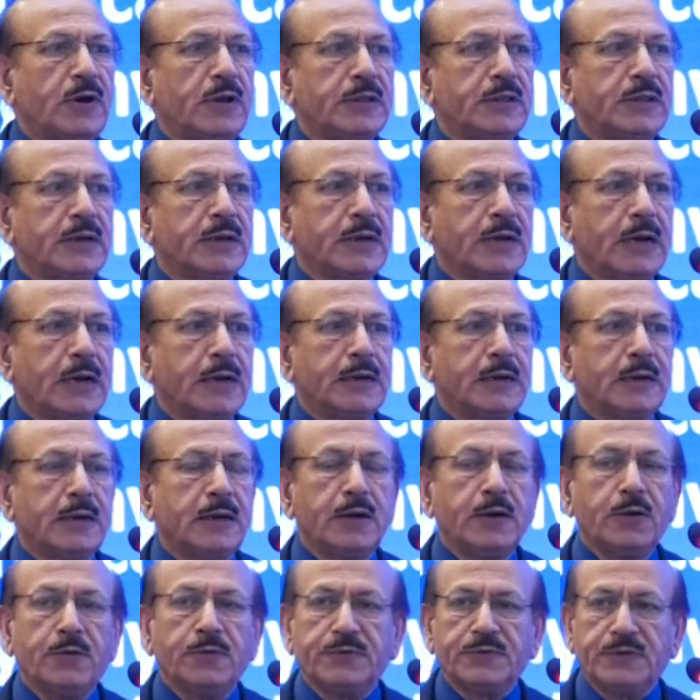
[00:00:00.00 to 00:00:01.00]
in the
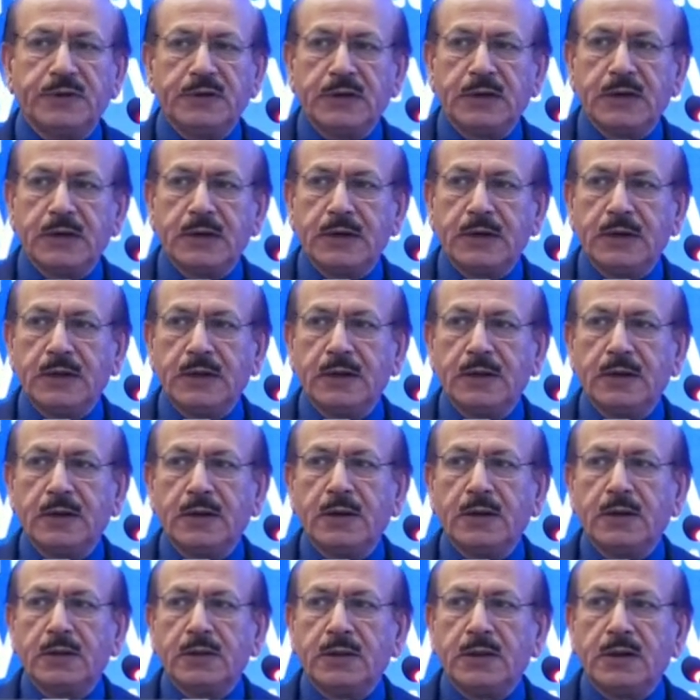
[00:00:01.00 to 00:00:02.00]
category of CKD.
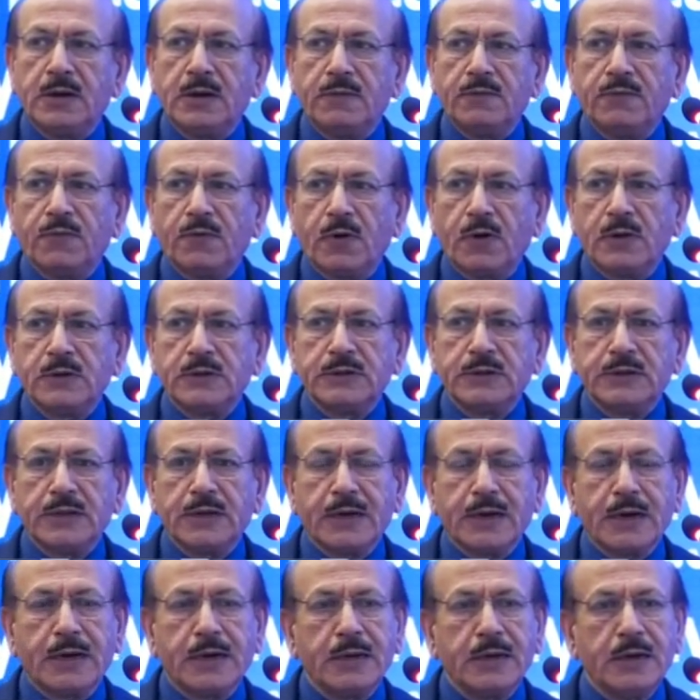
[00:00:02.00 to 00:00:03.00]
Then it falls in
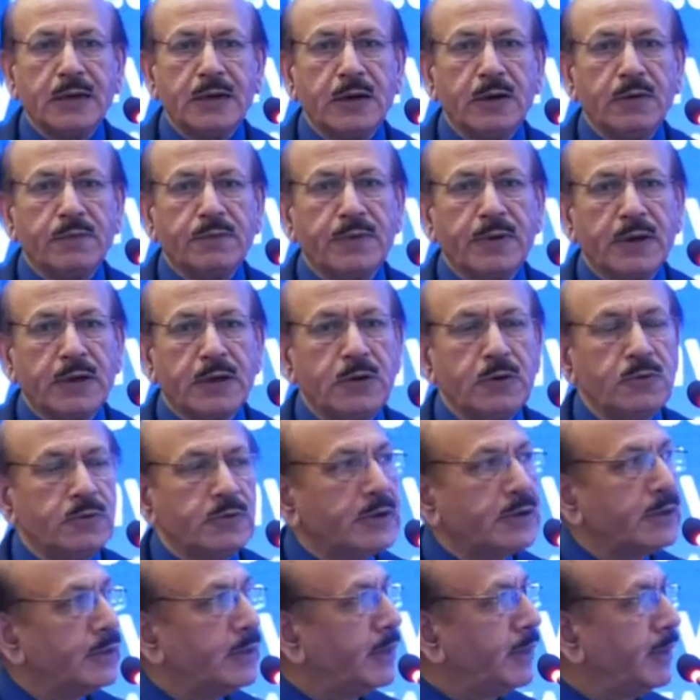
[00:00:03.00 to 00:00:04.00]
the category of
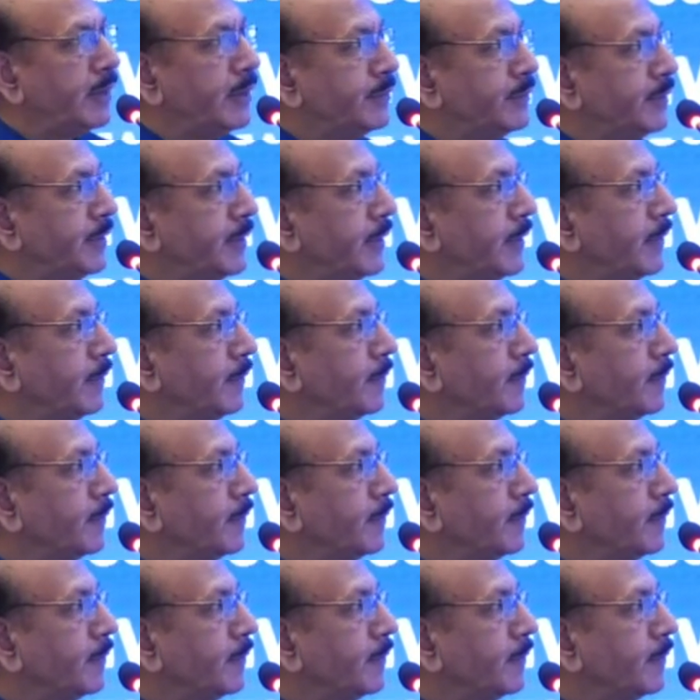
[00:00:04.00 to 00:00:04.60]
acute kidney injury.